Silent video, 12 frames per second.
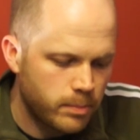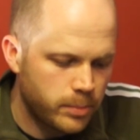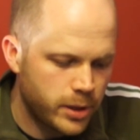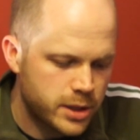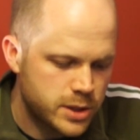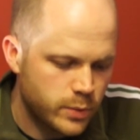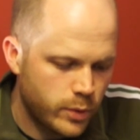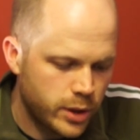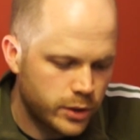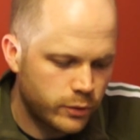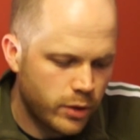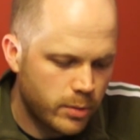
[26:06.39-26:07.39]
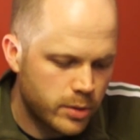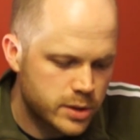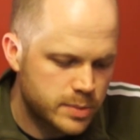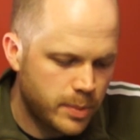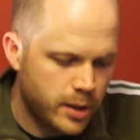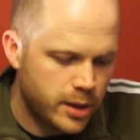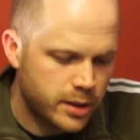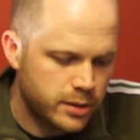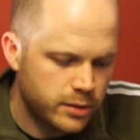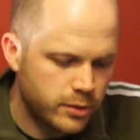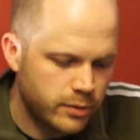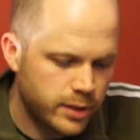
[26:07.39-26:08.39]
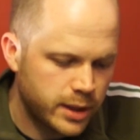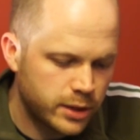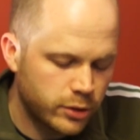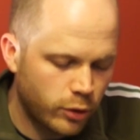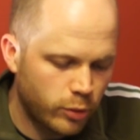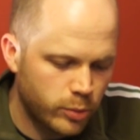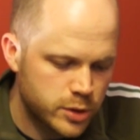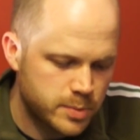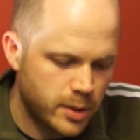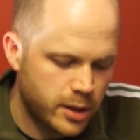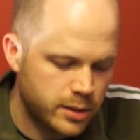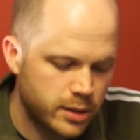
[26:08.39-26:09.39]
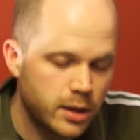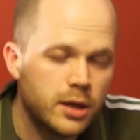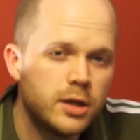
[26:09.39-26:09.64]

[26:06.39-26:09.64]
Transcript: plus 1 grubber spawn during normal spawn.